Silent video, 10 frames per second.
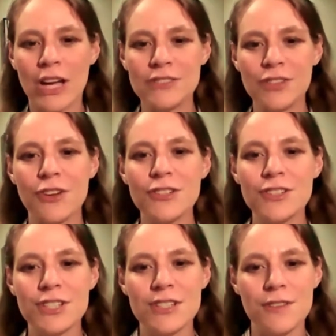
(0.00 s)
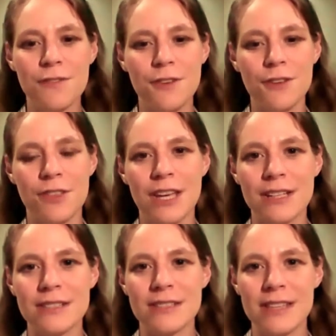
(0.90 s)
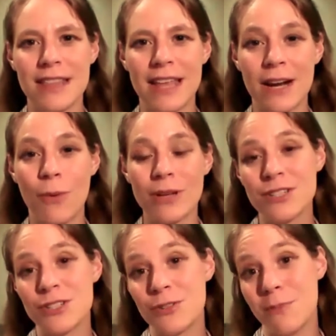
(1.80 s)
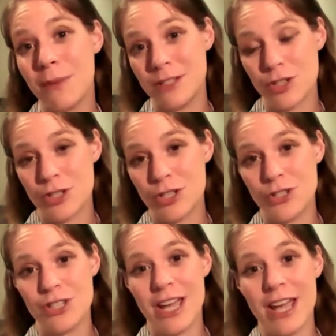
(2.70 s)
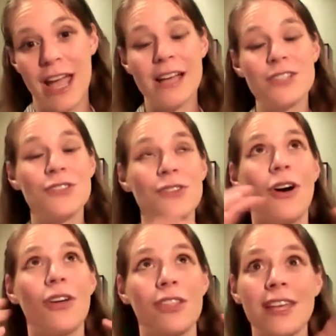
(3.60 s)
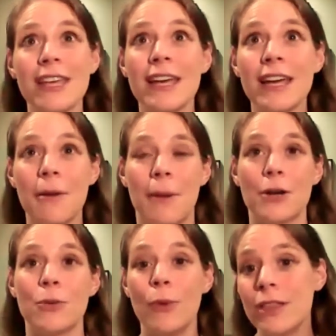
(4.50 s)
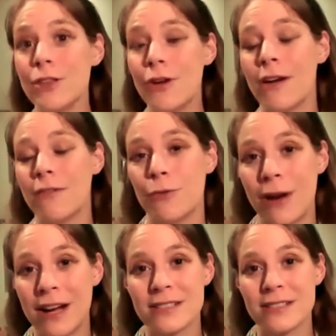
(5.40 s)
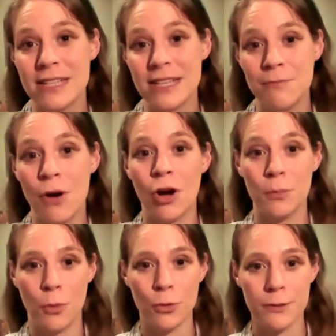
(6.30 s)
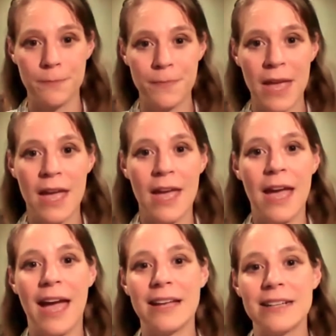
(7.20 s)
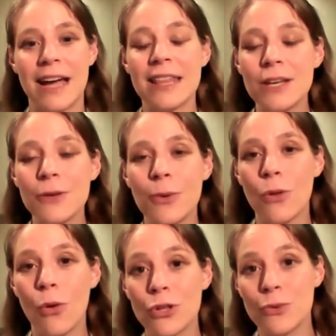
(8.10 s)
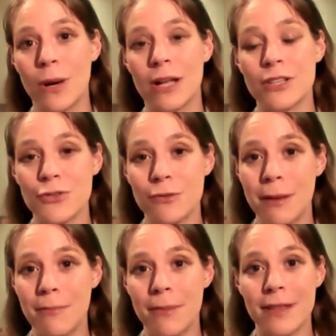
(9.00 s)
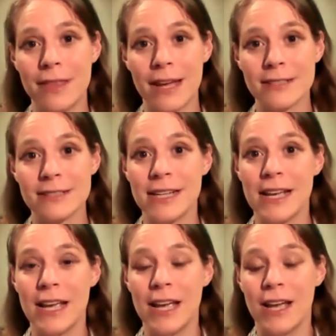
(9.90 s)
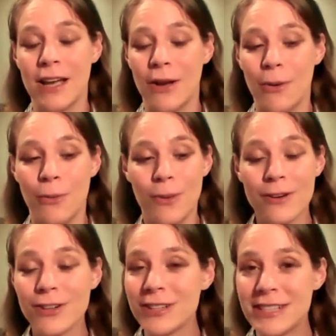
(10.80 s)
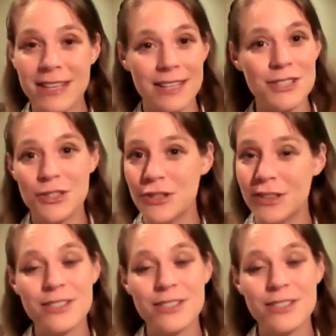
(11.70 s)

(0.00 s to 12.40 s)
Okay, so those are just a few things that I wanted to mention to you today as you are thinking about whether you have the right team on board. And I think we'll all do well to remember that we are not here to do